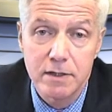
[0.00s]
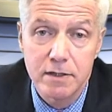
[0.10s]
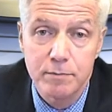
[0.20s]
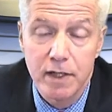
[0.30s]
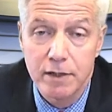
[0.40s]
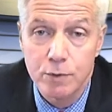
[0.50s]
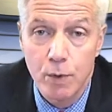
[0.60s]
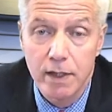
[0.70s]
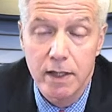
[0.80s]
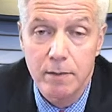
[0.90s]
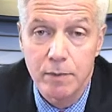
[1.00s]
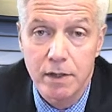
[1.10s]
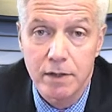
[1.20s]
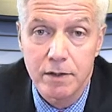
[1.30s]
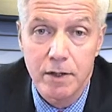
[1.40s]
He's paid $28
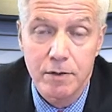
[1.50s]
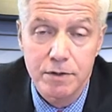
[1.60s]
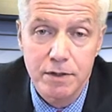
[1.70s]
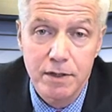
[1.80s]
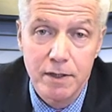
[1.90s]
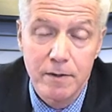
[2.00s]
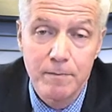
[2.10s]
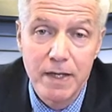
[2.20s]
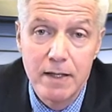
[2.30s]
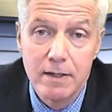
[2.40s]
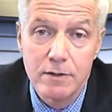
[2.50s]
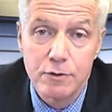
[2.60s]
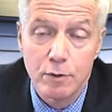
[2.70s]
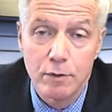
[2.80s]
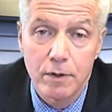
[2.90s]
million a year,
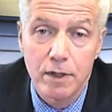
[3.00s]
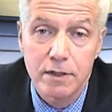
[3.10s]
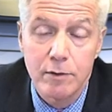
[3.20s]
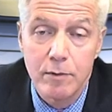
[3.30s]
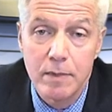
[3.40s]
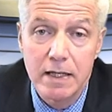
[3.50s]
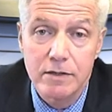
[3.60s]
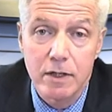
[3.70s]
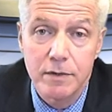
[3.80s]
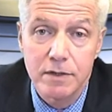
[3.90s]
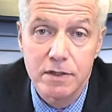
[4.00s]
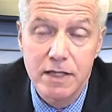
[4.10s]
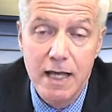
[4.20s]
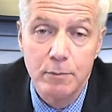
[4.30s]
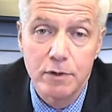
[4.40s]
so long as he remains on the
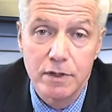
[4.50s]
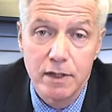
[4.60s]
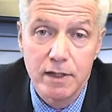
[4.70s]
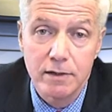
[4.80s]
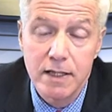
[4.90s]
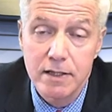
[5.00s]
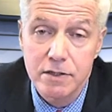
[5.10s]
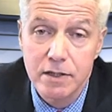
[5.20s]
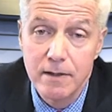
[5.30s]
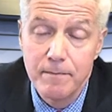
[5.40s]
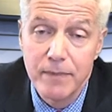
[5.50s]
disabled list,